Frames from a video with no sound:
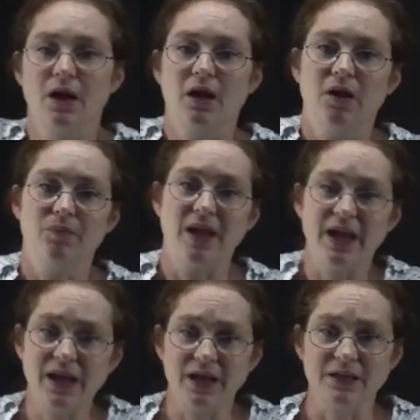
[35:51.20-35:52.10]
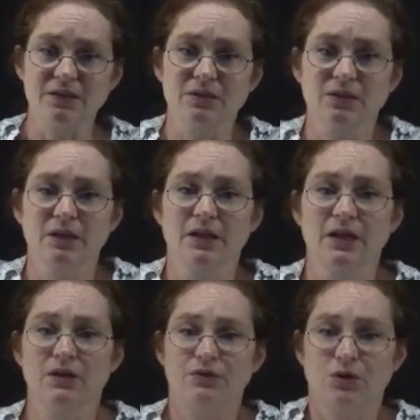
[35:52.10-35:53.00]
Um, and
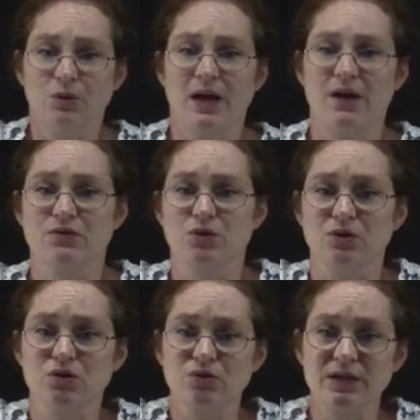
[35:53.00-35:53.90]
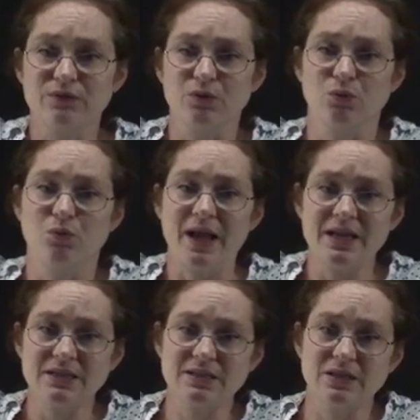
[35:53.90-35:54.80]
if you have, so there's three different
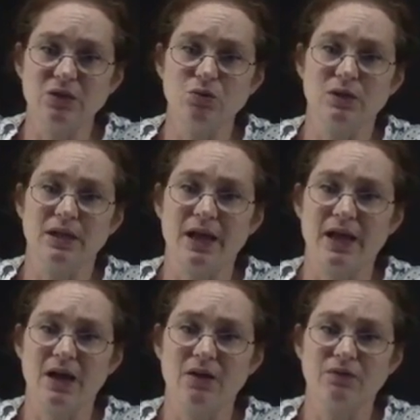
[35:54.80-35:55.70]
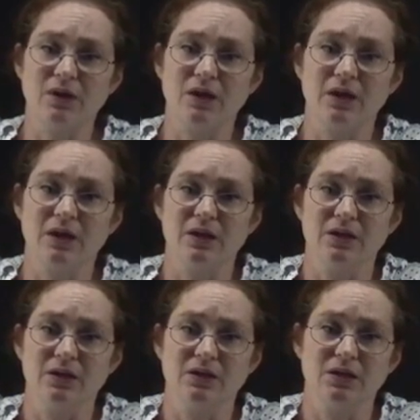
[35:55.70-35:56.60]
ways that you can have uh,
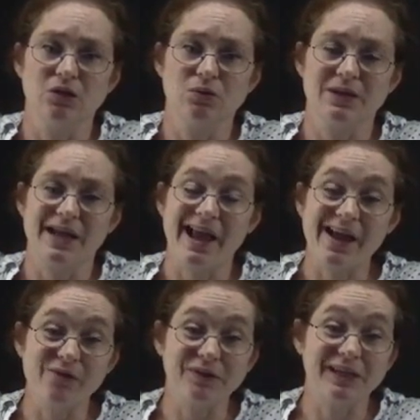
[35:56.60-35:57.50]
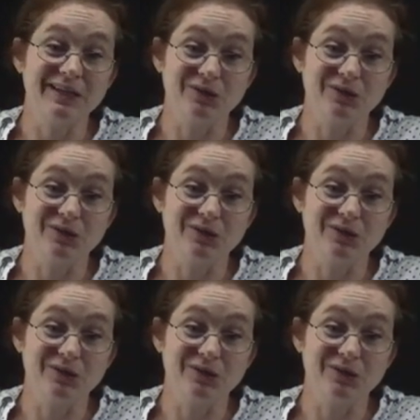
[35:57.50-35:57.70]
that you can have heat